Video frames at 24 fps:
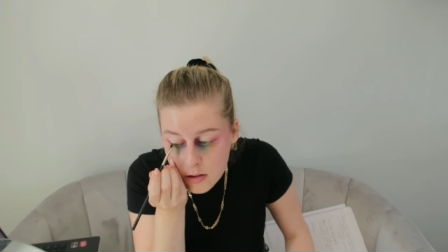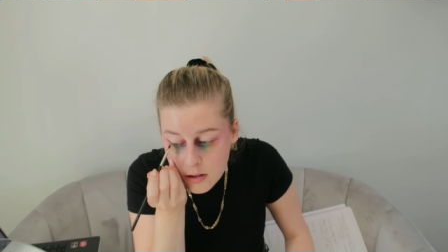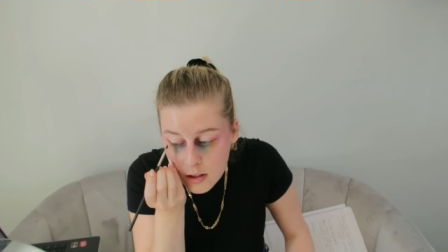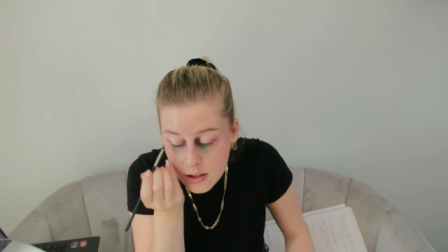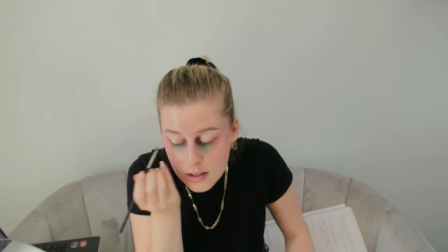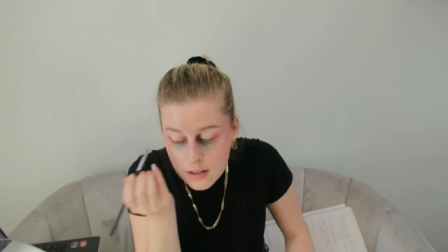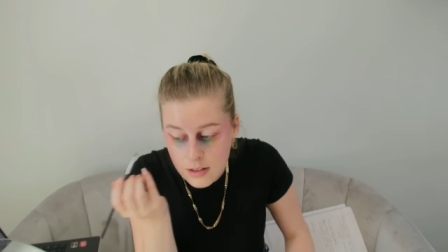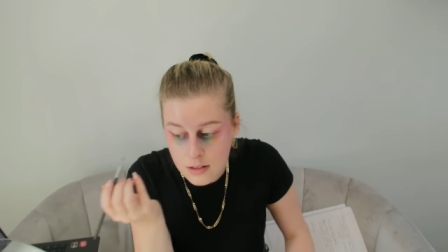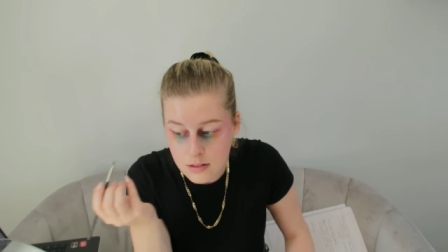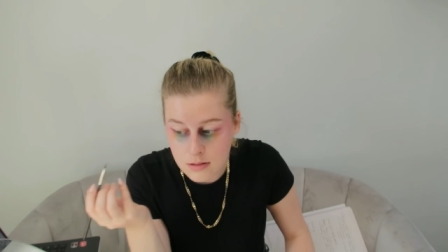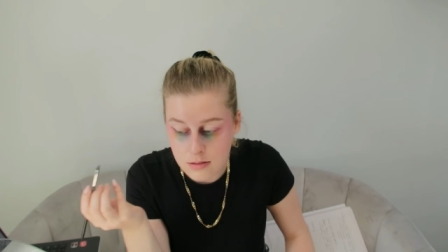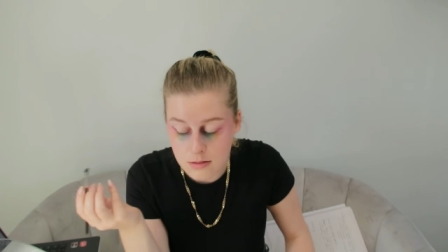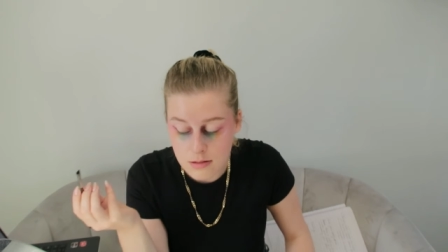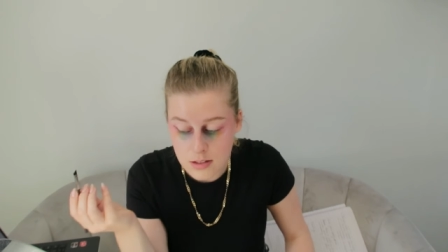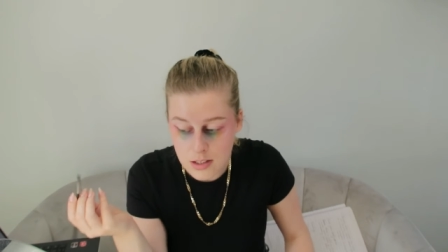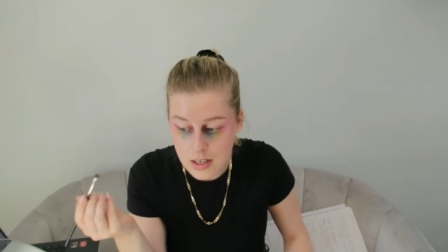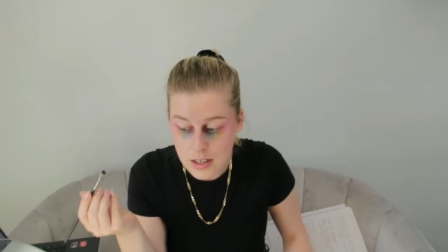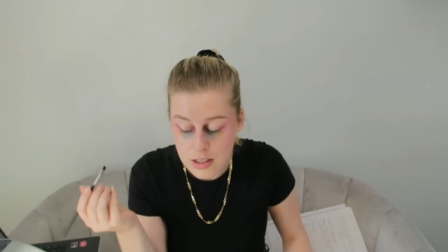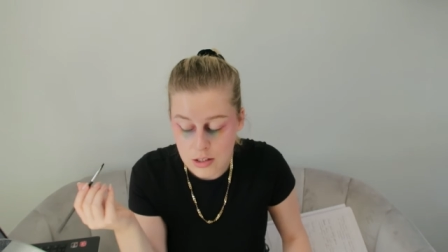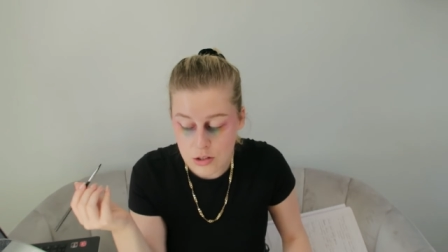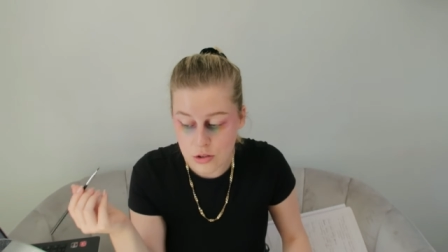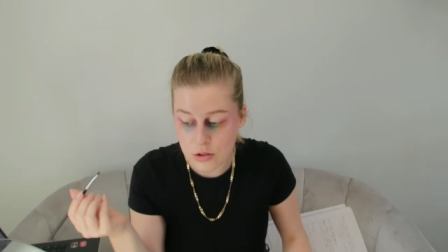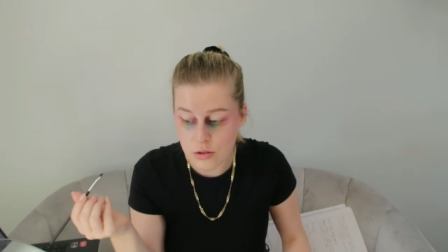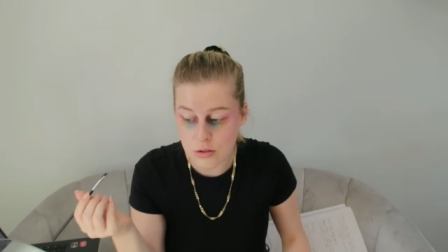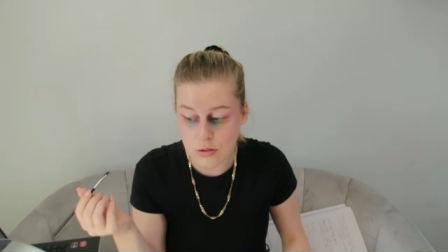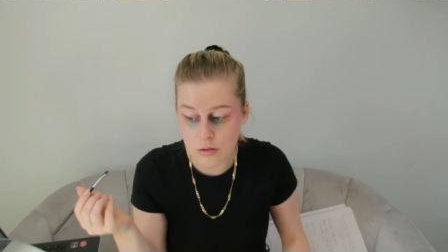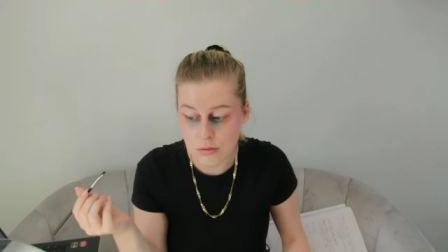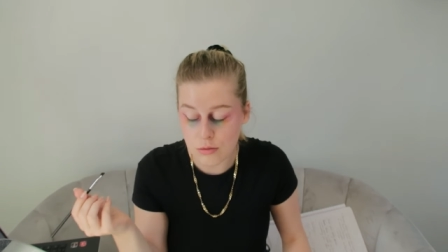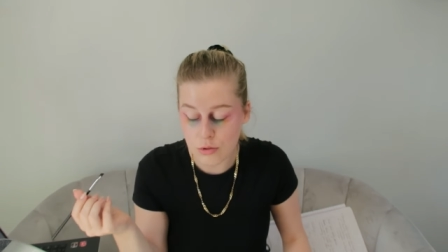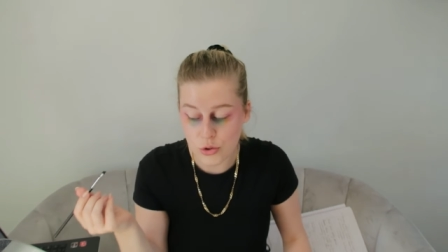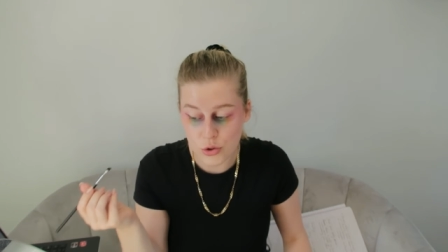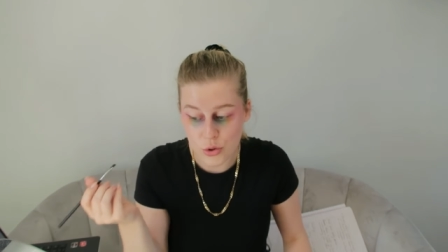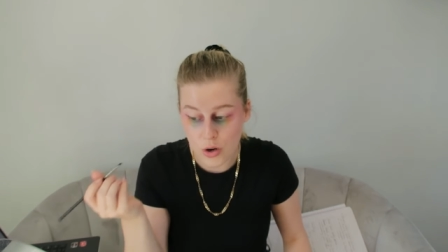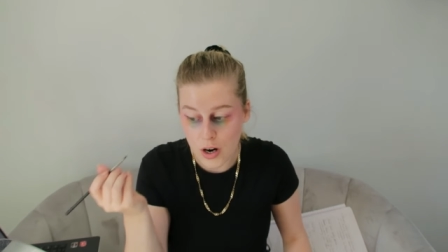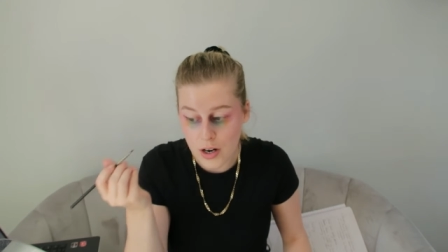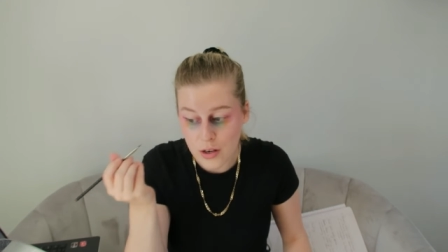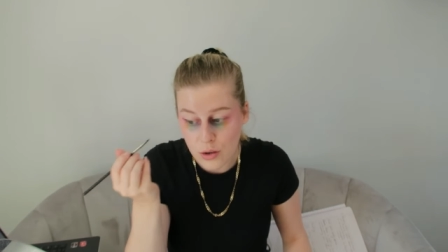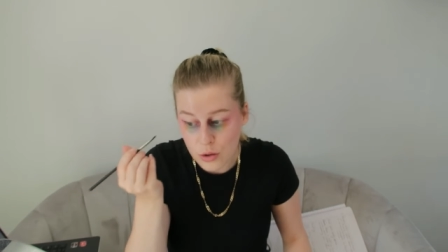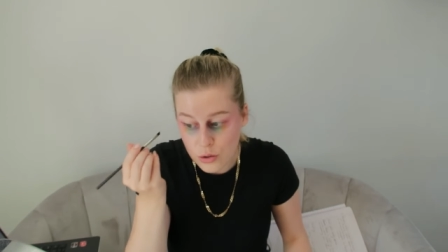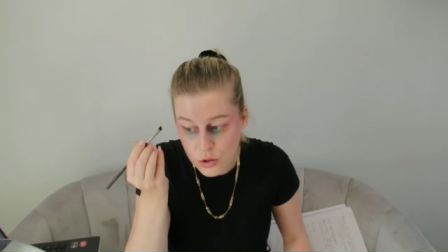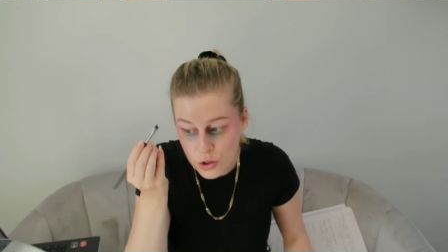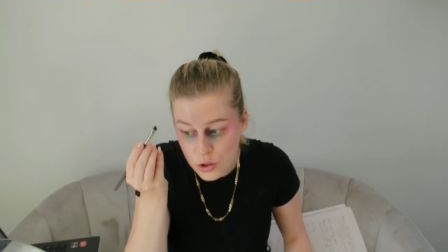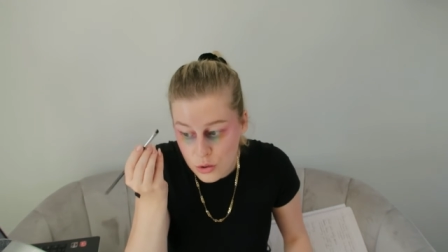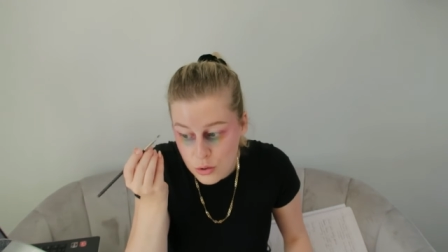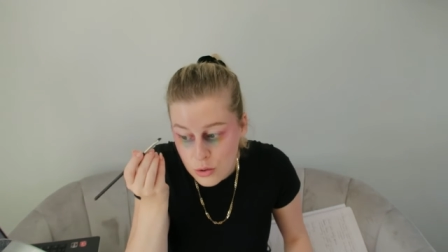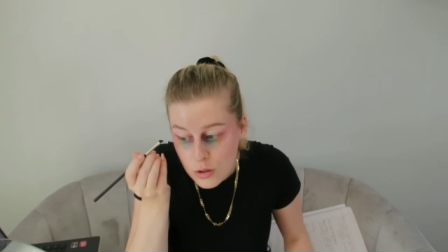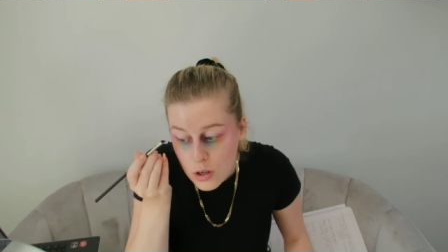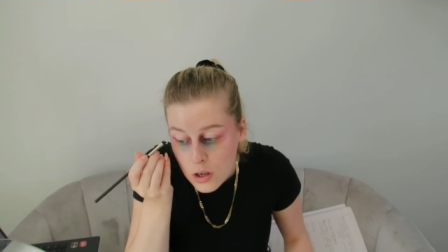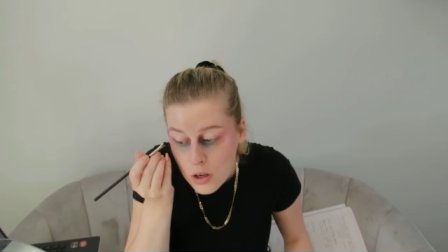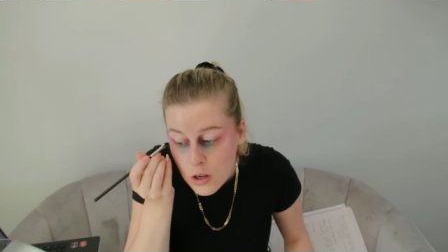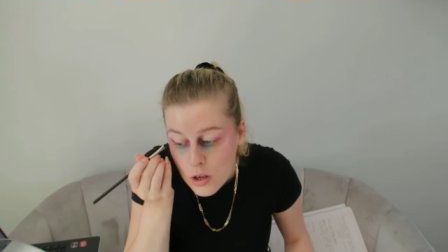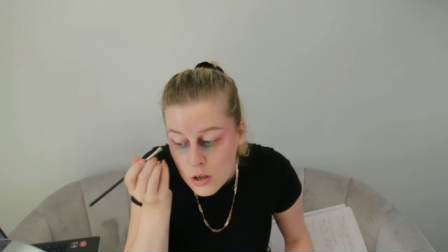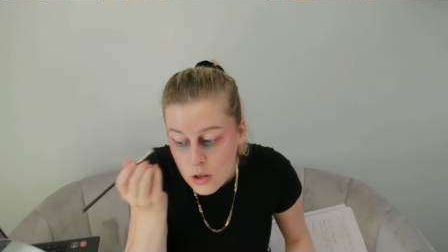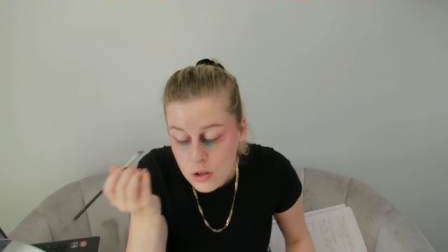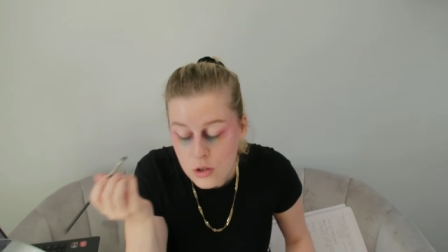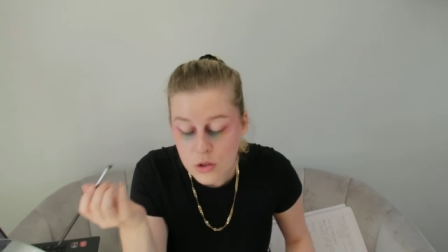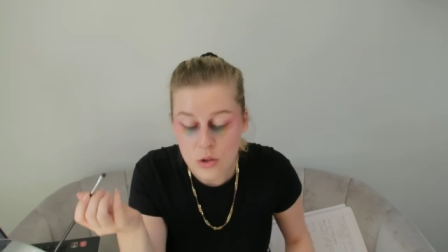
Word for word: else I can say. Try not to.